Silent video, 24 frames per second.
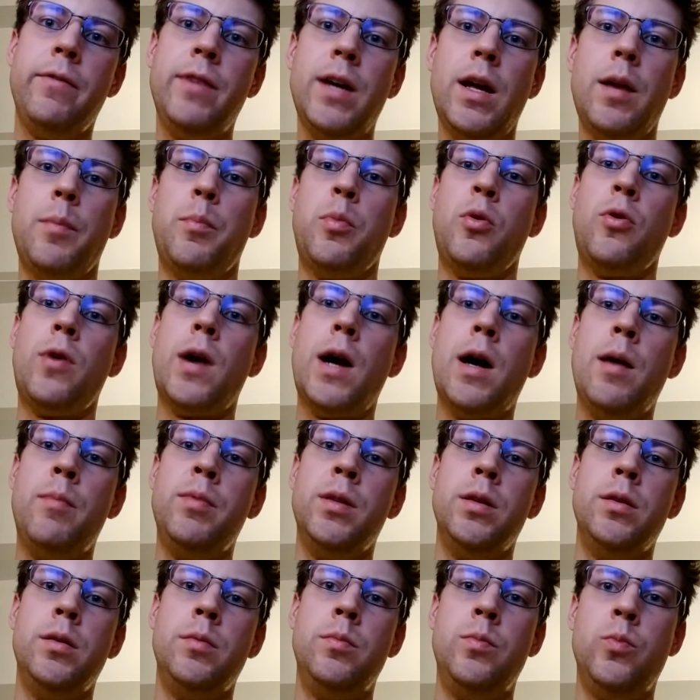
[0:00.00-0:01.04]
got a
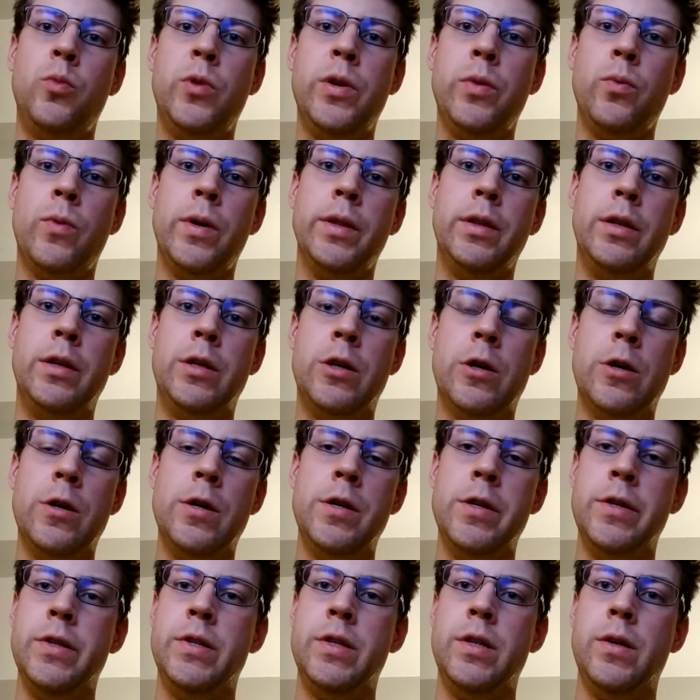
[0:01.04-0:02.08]
problem with what the church
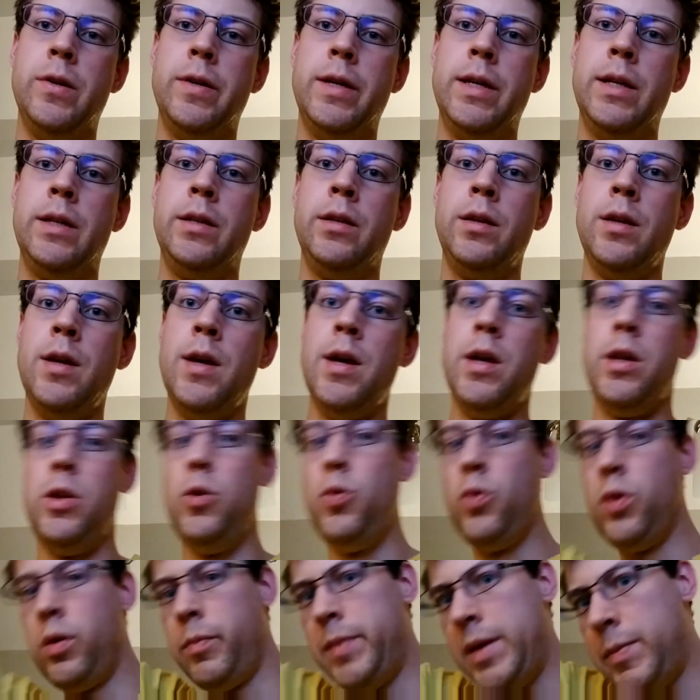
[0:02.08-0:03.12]
is doing, you
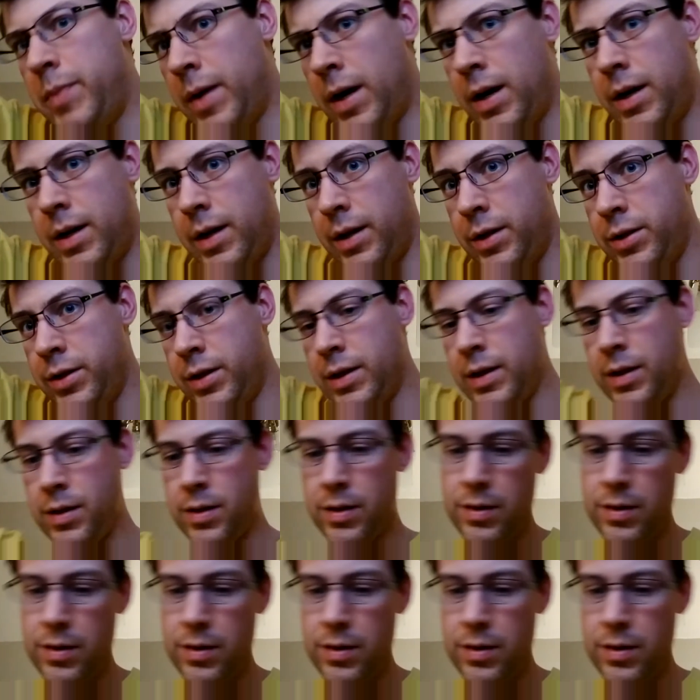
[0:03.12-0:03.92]
will be punished.